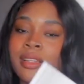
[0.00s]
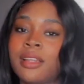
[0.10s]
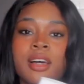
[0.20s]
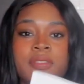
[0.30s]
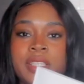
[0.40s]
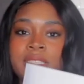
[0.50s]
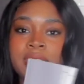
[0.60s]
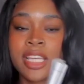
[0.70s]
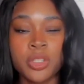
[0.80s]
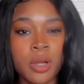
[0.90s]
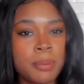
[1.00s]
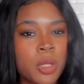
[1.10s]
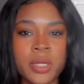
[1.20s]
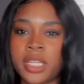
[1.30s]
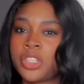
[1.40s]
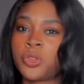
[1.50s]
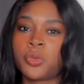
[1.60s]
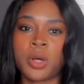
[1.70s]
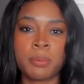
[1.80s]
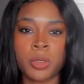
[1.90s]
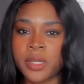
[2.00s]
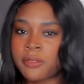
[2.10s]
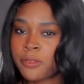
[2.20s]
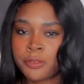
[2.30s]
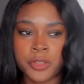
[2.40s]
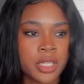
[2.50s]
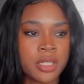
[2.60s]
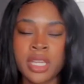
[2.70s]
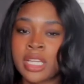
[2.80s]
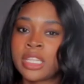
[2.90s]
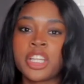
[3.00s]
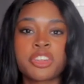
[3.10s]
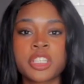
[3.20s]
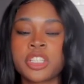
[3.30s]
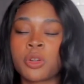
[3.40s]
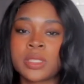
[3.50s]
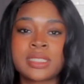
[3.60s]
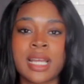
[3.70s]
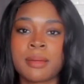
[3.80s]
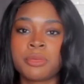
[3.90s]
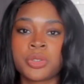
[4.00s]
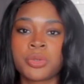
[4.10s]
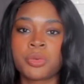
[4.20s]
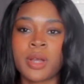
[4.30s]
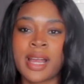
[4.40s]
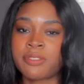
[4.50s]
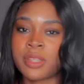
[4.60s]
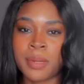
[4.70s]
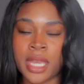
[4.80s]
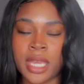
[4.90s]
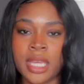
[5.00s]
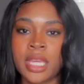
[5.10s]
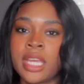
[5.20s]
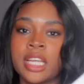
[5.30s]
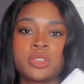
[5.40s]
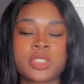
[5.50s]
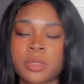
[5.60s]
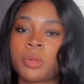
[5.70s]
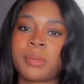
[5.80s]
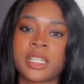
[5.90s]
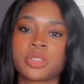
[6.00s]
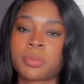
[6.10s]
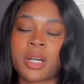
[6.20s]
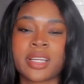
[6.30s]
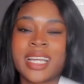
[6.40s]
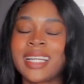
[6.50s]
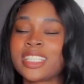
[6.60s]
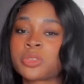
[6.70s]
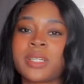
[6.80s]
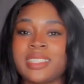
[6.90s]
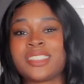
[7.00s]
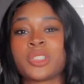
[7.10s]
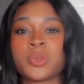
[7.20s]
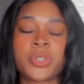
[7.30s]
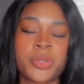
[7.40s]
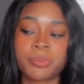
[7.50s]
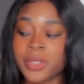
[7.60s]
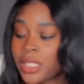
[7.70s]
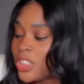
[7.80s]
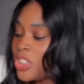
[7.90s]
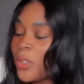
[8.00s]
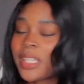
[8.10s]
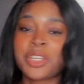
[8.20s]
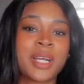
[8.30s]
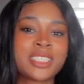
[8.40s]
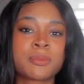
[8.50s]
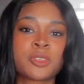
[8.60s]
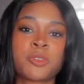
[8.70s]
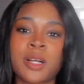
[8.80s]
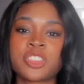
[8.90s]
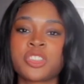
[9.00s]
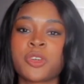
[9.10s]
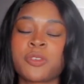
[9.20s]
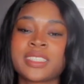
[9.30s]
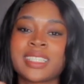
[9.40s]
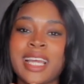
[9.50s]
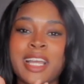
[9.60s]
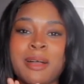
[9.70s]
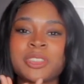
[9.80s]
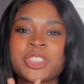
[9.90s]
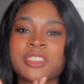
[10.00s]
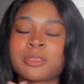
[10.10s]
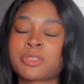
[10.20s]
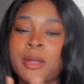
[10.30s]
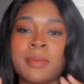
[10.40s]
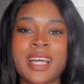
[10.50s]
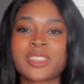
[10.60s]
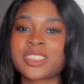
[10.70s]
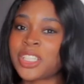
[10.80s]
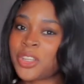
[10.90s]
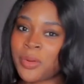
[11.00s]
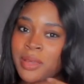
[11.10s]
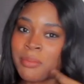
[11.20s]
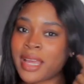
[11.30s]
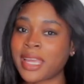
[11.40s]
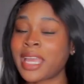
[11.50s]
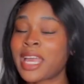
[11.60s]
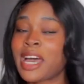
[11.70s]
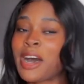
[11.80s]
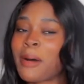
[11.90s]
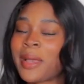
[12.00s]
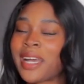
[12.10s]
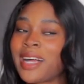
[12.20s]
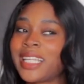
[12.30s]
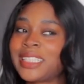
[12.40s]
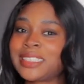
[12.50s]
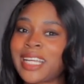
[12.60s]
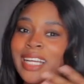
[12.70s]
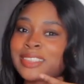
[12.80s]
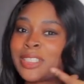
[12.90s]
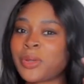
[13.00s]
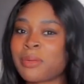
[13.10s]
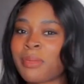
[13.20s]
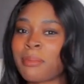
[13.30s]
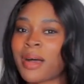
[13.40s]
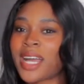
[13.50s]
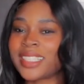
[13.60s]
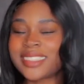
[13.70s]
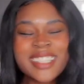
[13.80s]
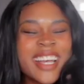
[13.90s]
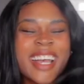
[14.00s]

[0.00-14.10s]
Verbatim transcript: Love it. And you upload it, you upload it for free. Literally, the only time you have to pay is when someone buys your product, and that's why it's so dope. So thank you guys so much for watching. Don't forget to like, comment, share, and subscribe, and I'll see you in my, uh, wait, call it? I'll see you in my buys.